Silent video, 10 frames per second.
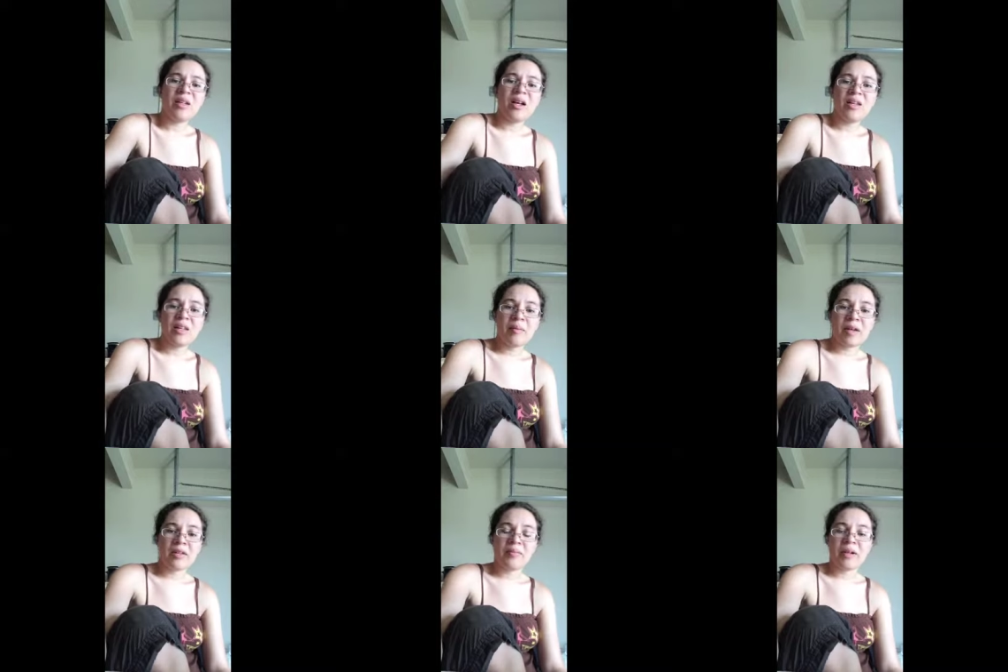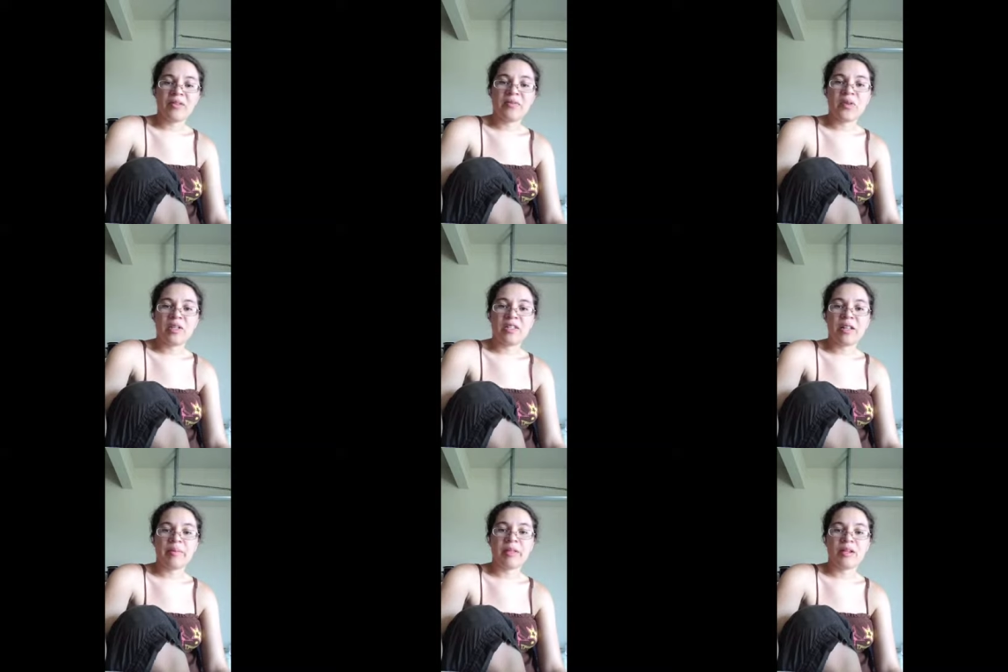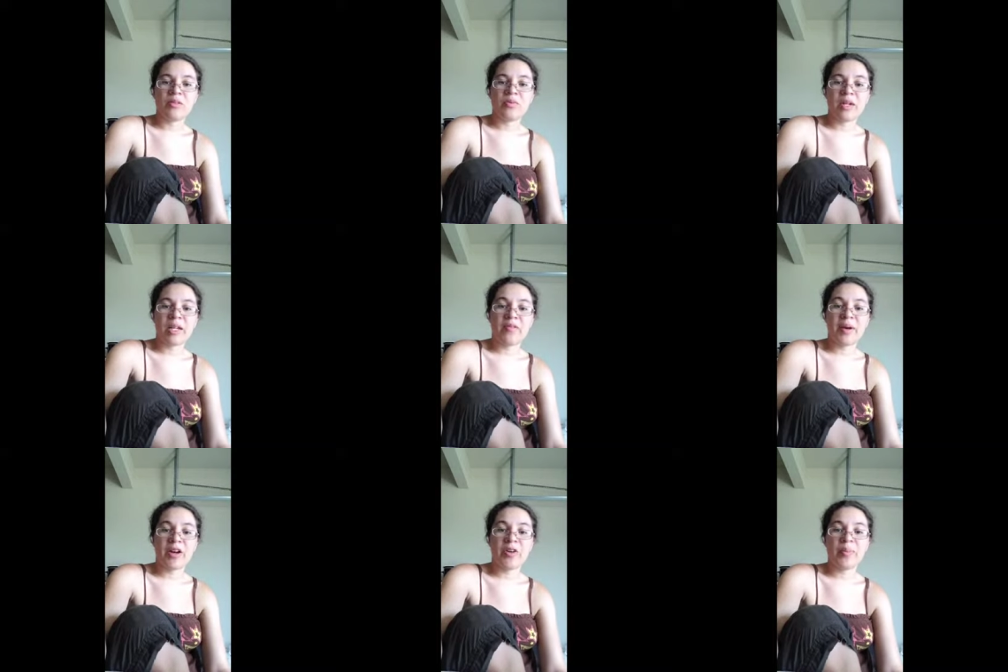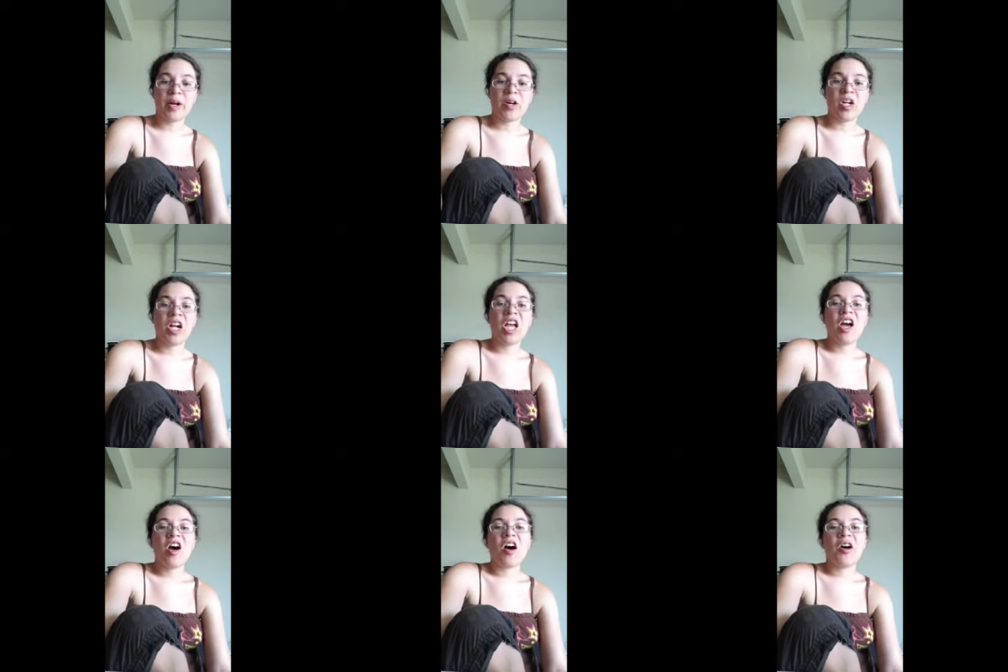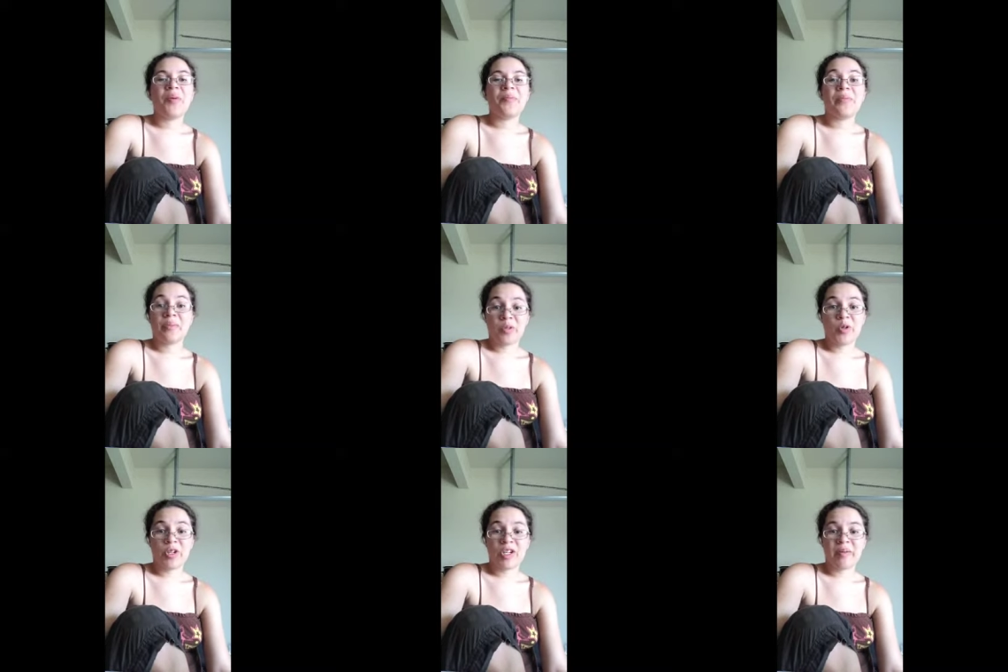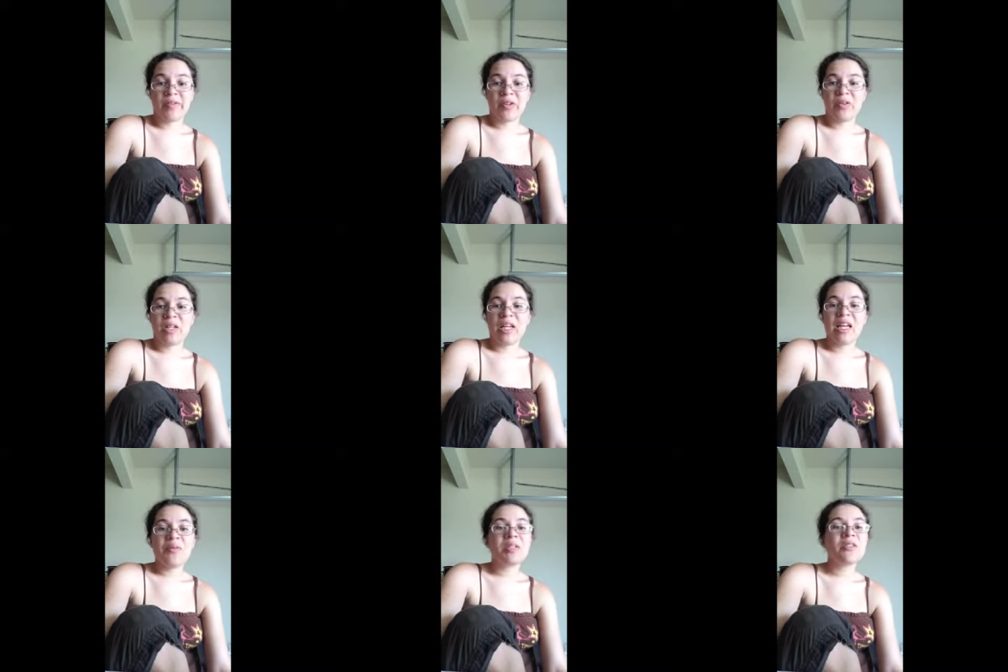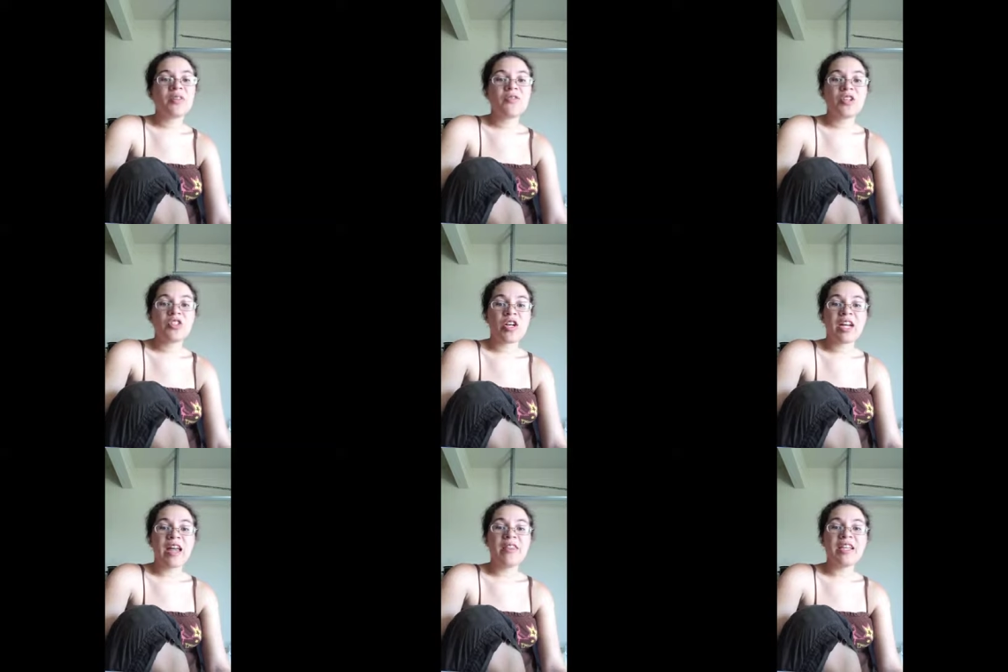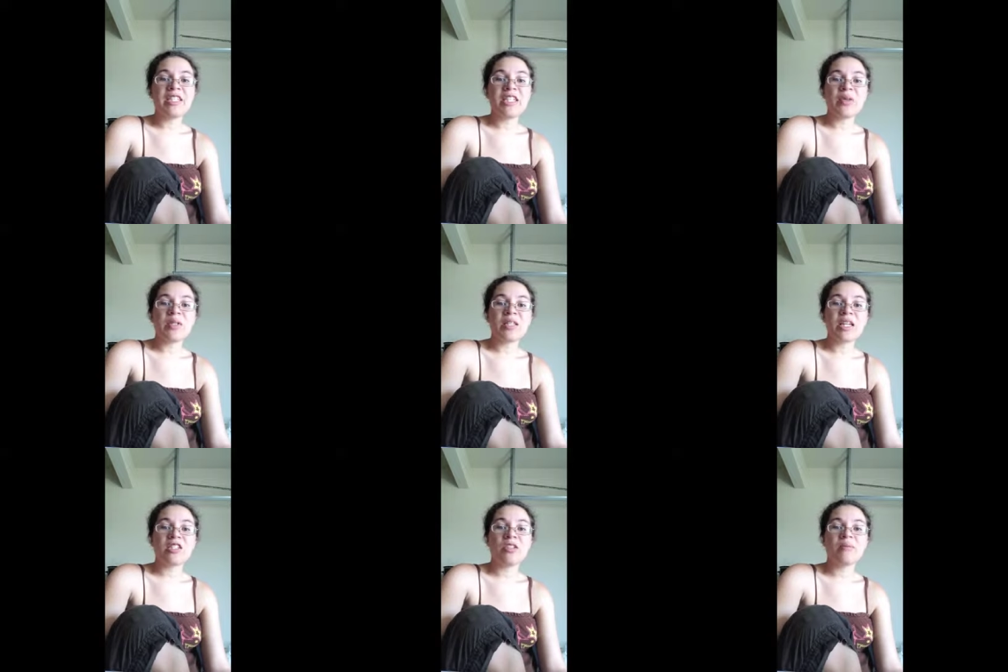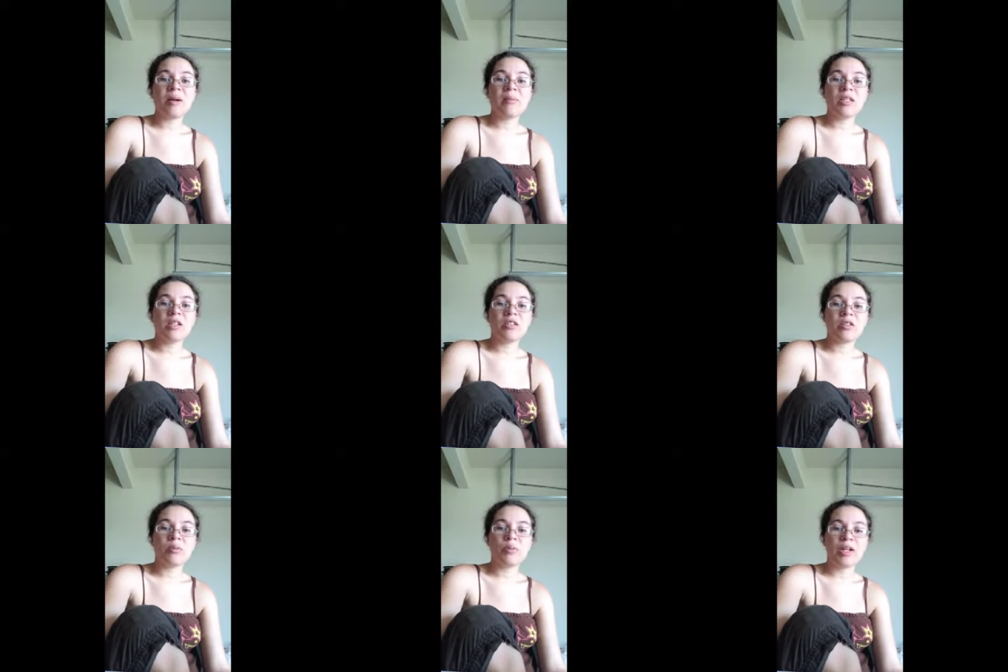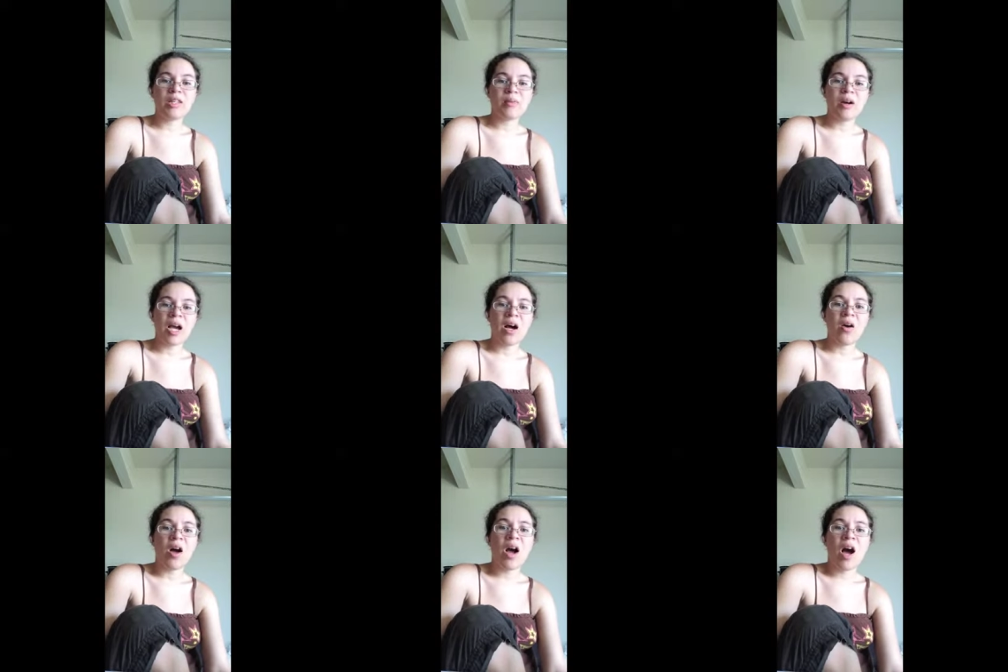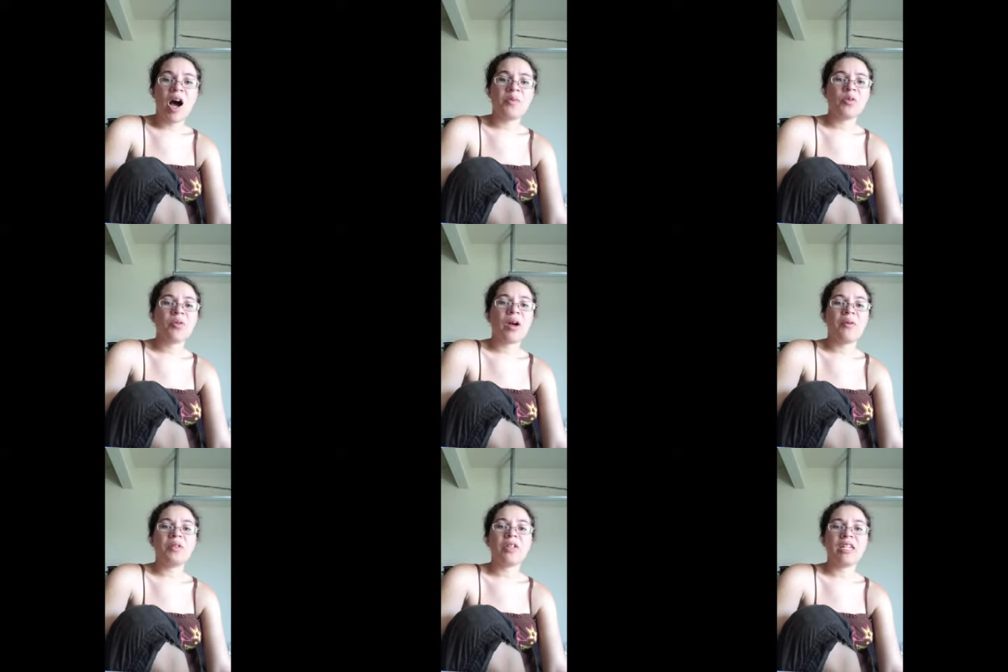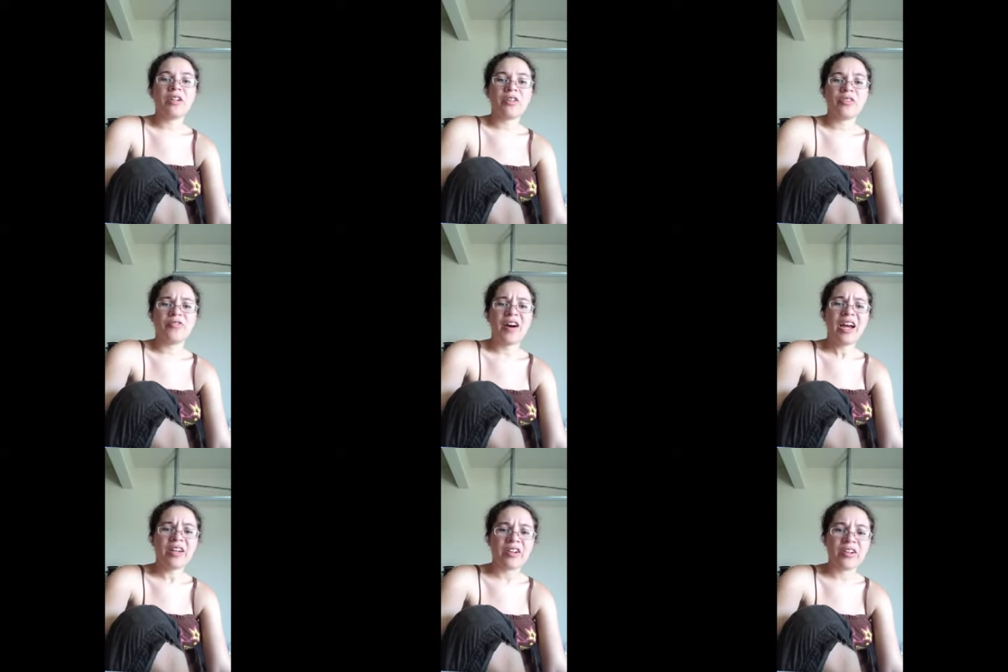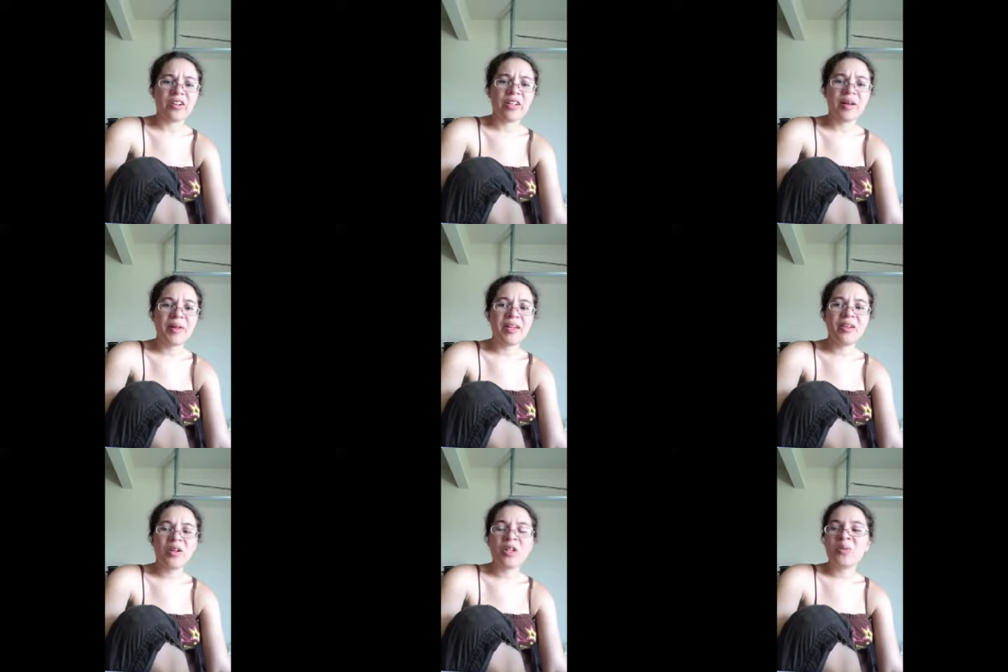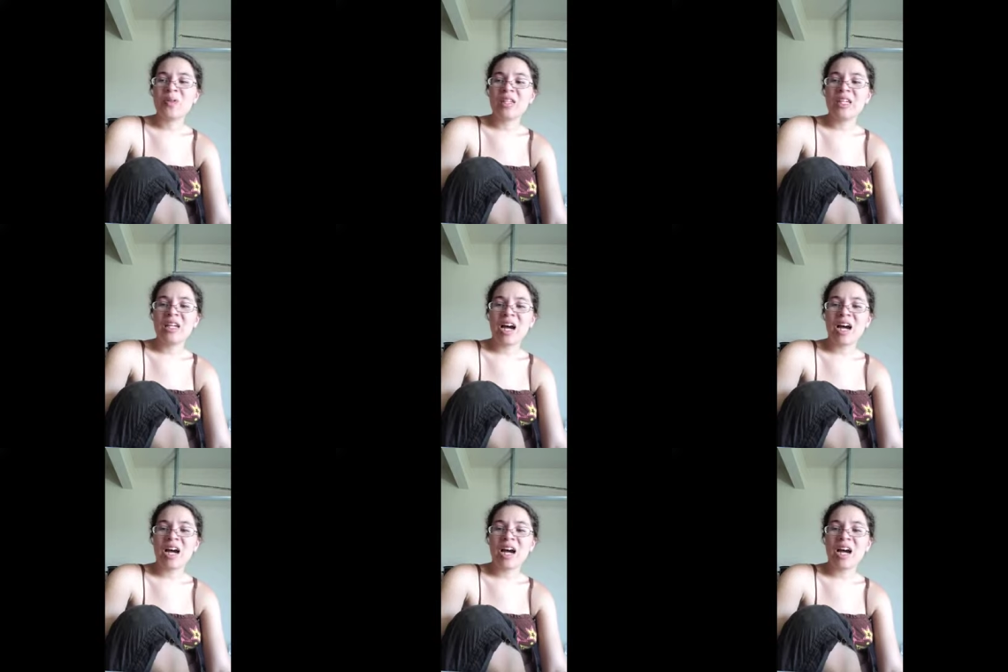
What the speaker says: And now my phone is telling me that it's running out of battery power. I'm recording on my phone. It was just very frustrating. And then she was like, started mumbling under her breath about how I was going to get her fired. And I'm like, really?